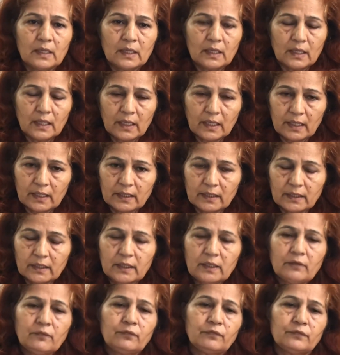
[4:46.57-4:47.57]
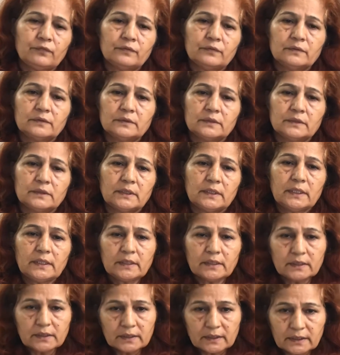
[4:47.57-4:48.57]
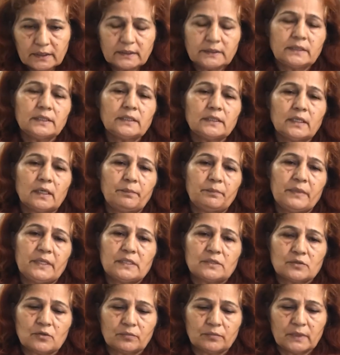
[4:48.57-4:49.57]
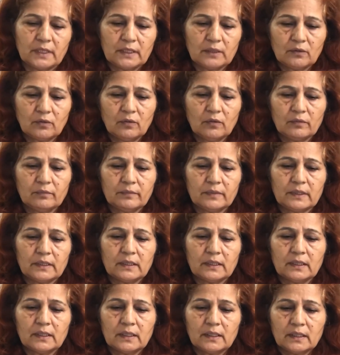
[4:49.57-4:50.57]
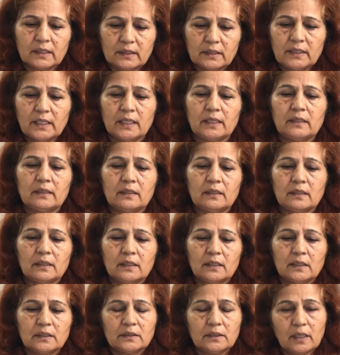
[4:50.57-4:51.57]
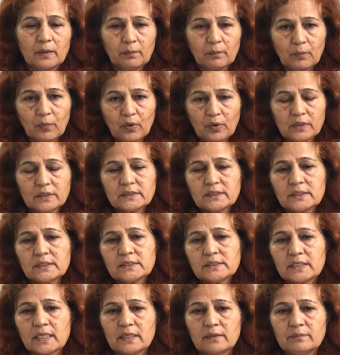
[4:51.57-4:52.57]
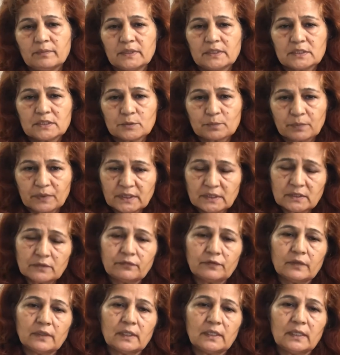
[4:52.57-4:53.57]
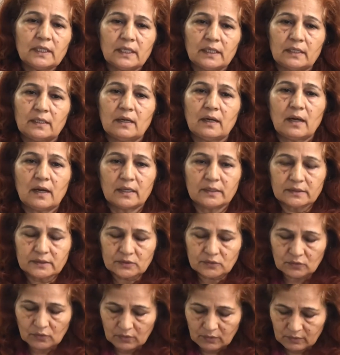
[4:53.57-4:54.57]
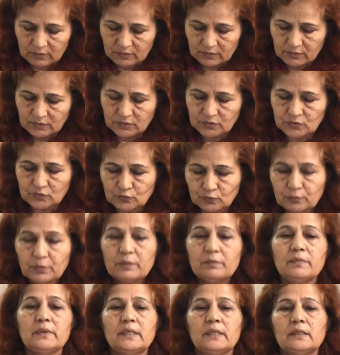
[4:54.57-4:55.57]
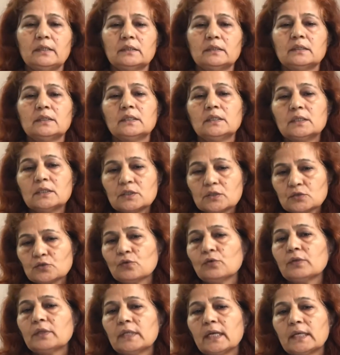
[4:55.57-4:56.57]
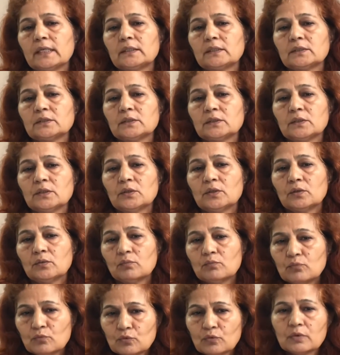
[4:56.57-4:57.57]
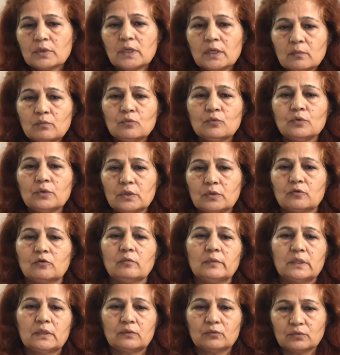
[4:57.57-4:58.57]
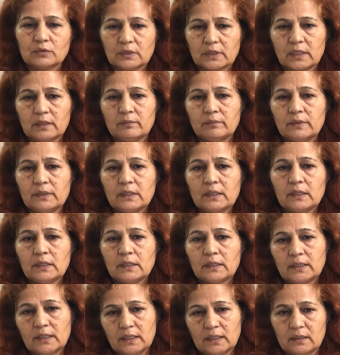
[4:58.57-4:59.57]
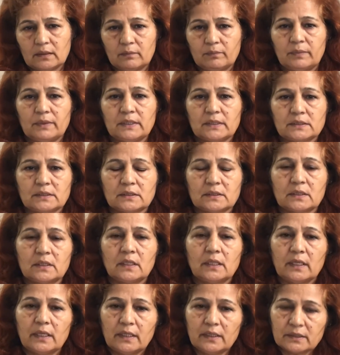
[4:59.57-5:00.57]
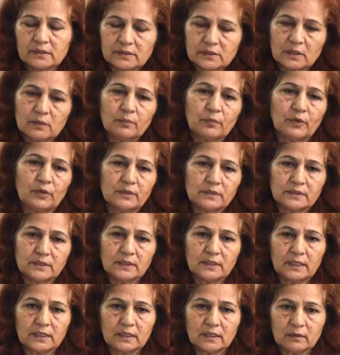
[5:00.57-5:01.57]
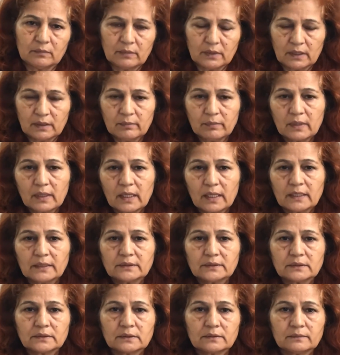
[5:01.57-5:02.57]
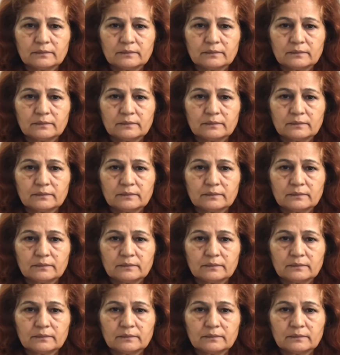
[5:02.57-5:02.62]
and if it increasing the pace of the economy, then the policies can be specifically enhanced or to be made so that more and more economic growth can be taken place. industrial policy that can be liberalized.